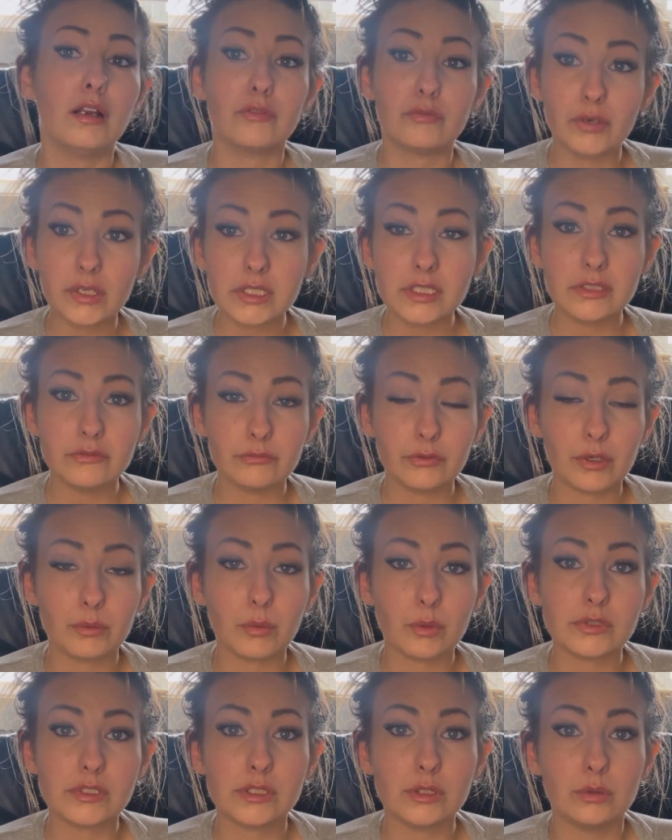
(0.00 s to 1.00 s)
First and
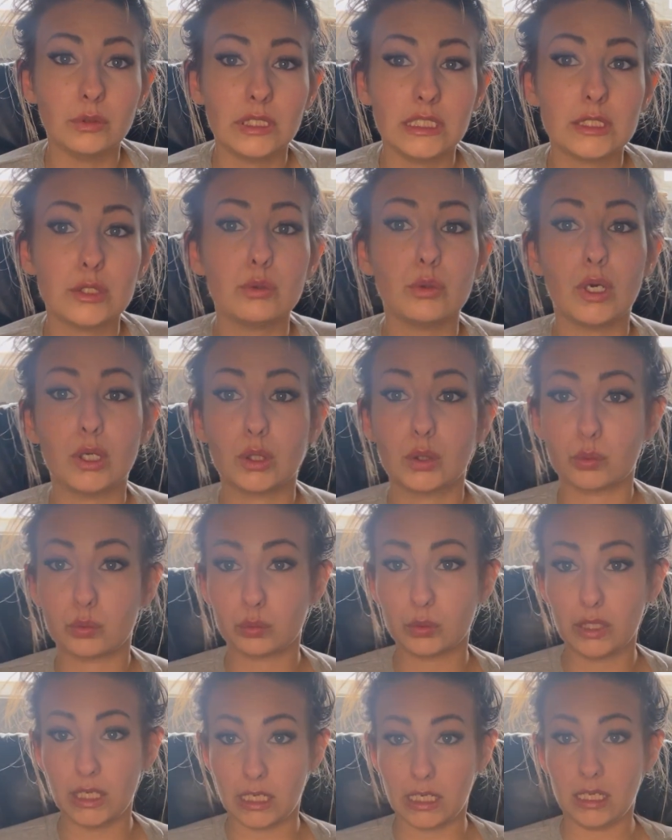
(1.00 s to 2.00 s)
foremost, you need to
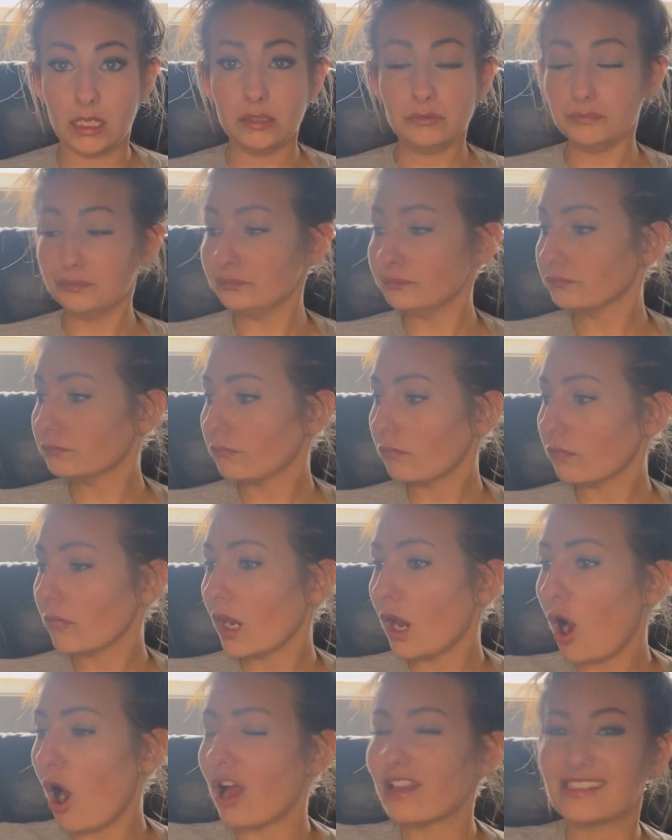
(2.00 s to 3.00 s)
agree
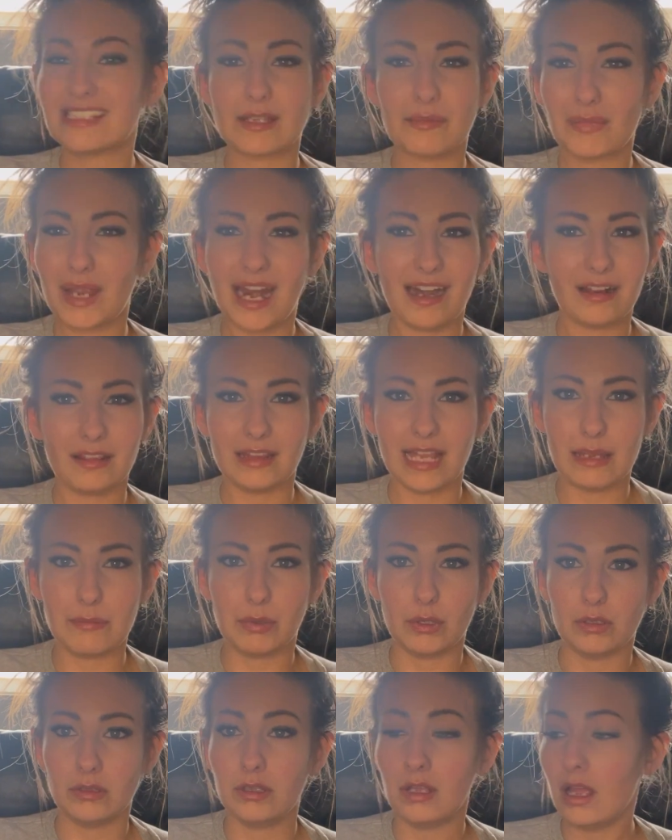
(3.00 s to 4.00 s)
on some kind of
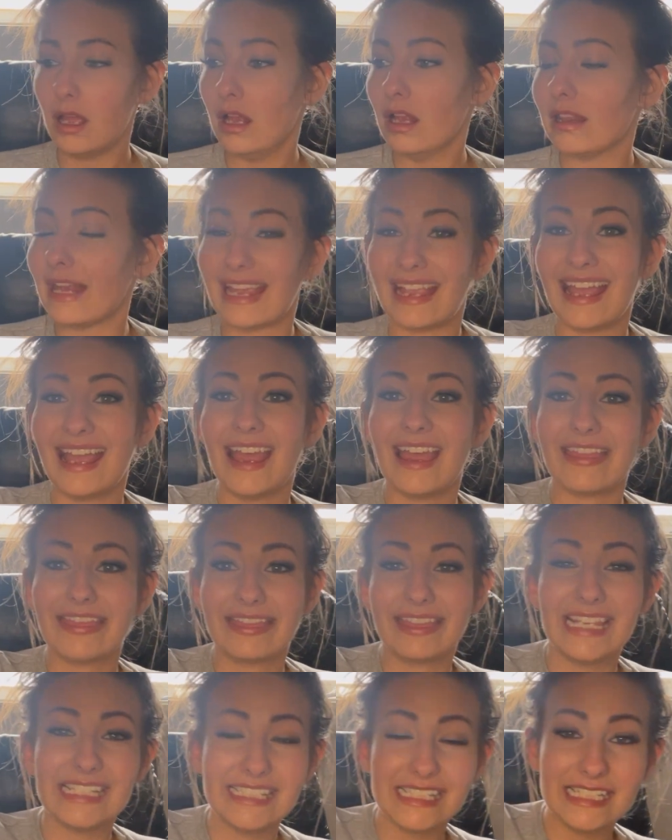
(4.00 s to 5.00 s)
label. Like,
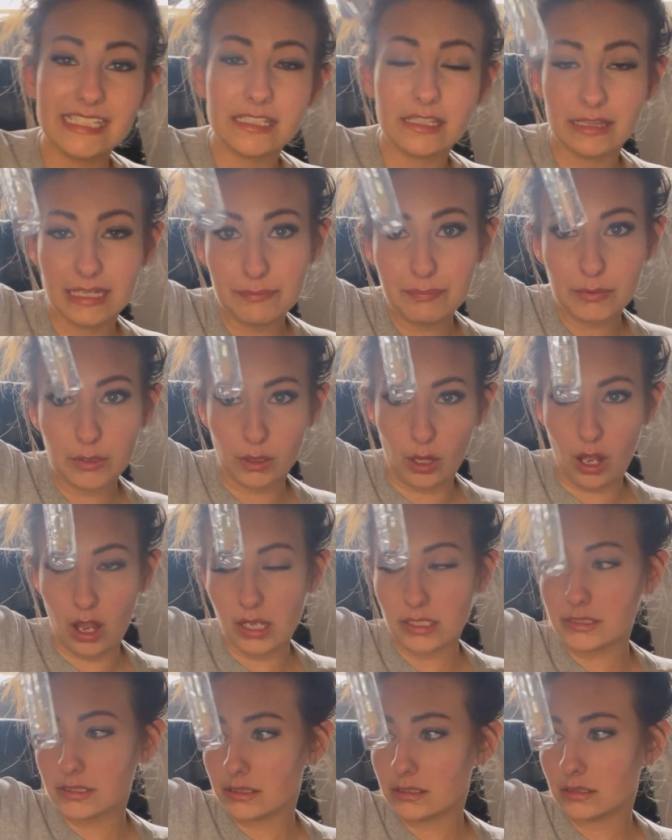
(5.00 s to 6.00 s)
this is lip
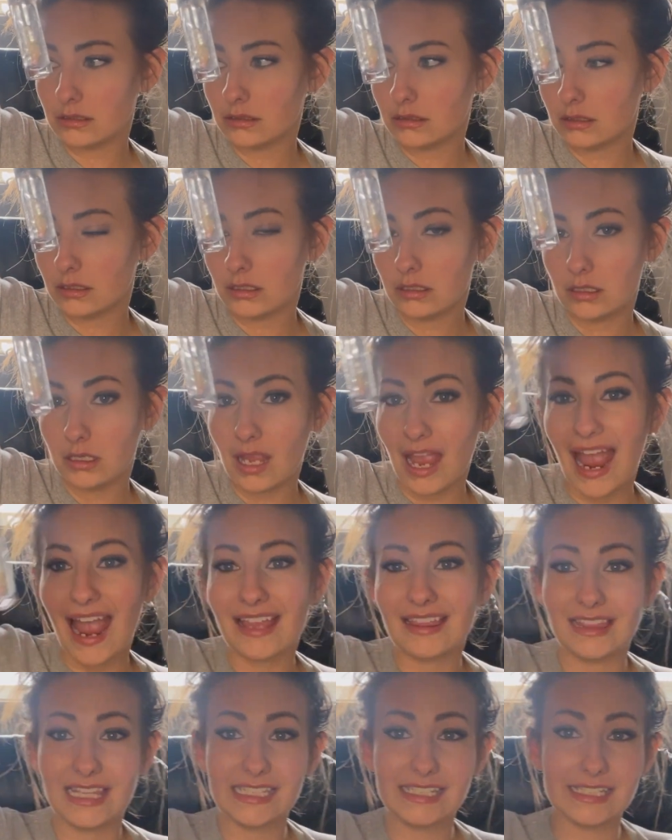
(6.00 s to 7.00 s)
gloss
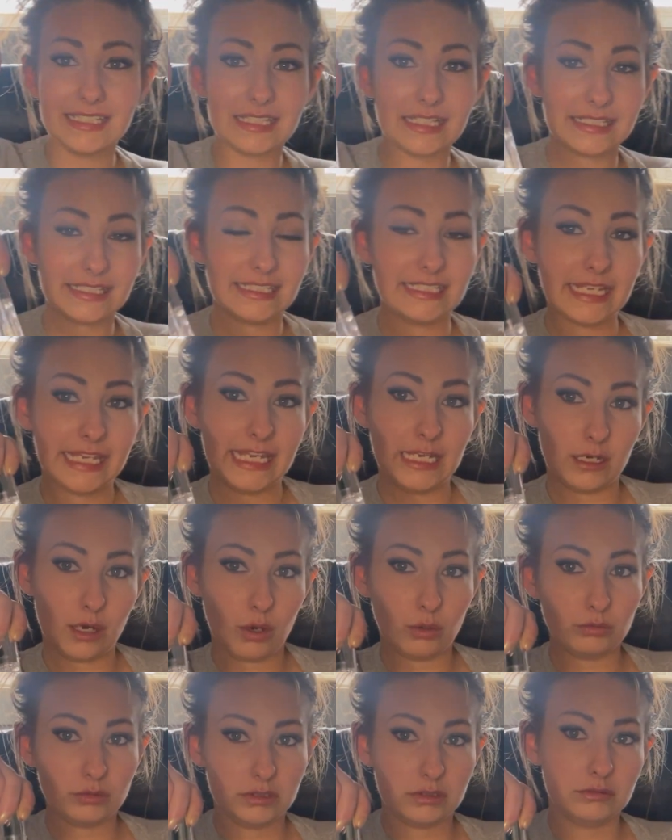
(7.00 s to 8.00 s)
And this is a sticky
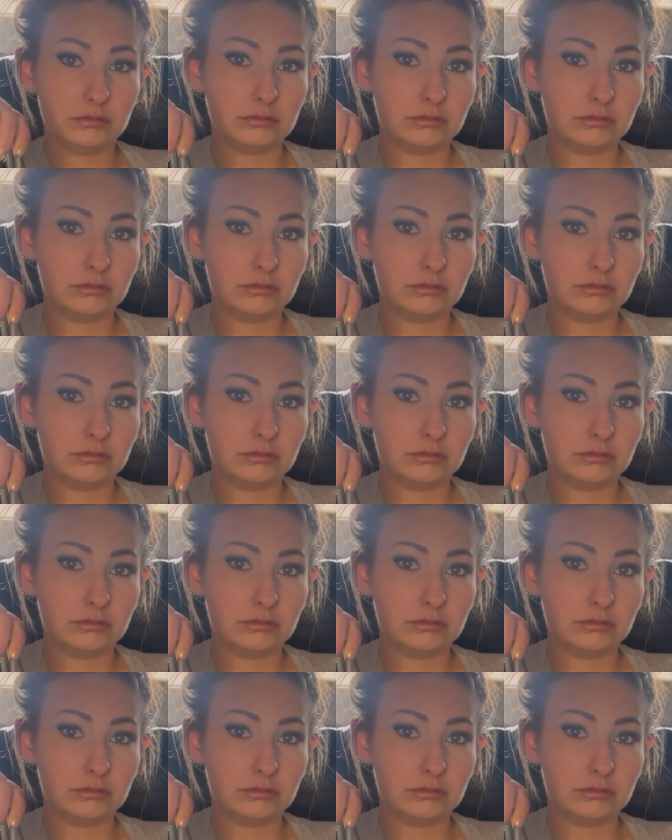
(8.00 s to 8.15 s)
note,